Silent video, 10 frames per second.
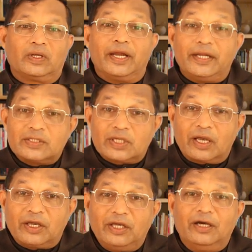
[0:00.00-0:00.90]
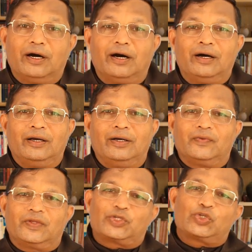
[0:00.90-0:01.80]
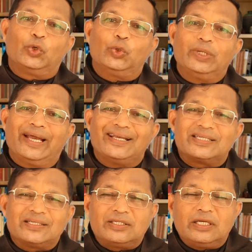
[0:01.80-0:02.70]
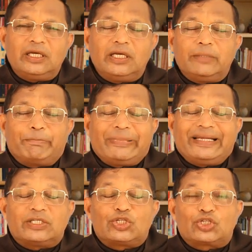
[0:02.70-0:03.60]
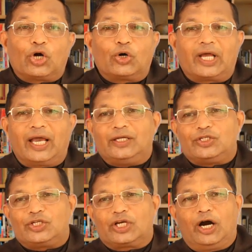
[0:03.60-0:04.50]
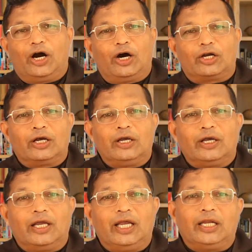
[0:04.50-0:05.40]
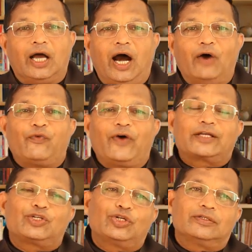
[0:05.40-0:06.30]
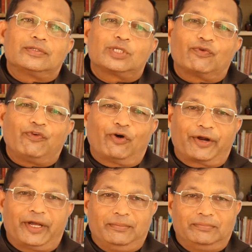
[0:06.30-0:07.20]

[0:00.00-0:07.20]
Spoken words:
It is here the soul is deeply drawn into God in affections for Him.